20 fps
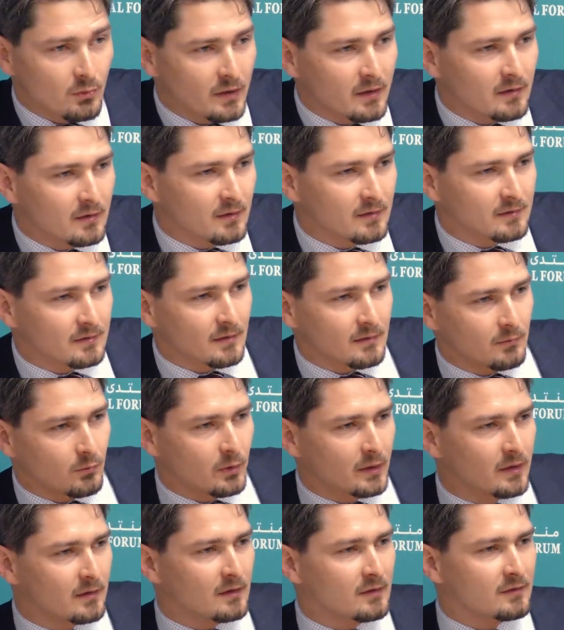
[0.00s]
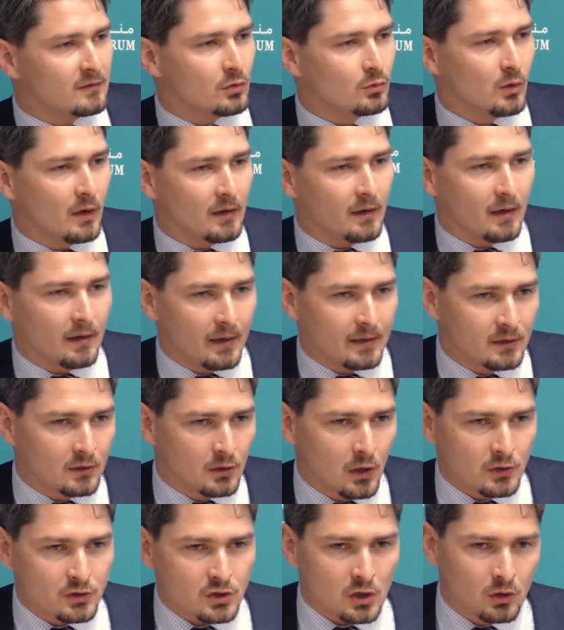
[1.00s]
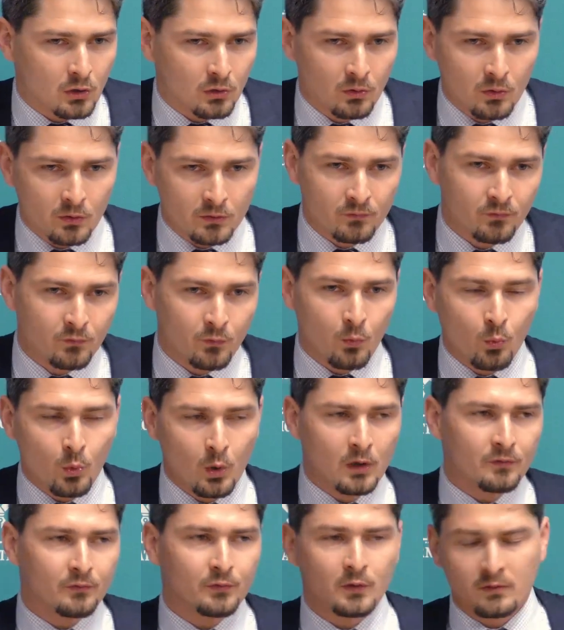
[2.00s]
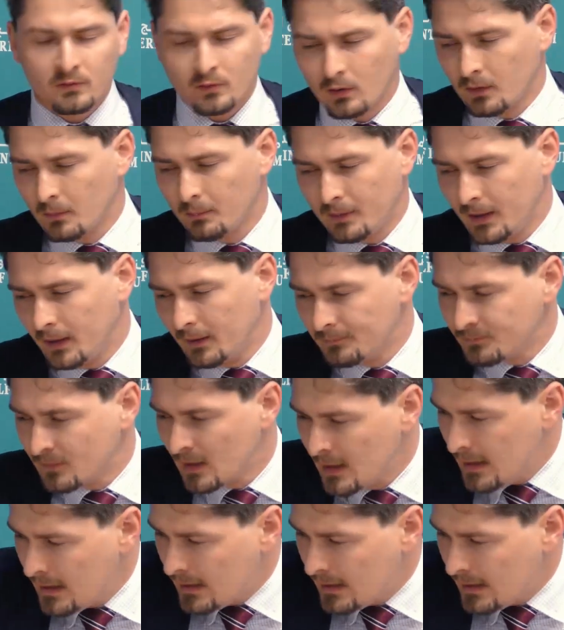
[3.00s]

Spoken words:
What are these two ideological and worldviews all about?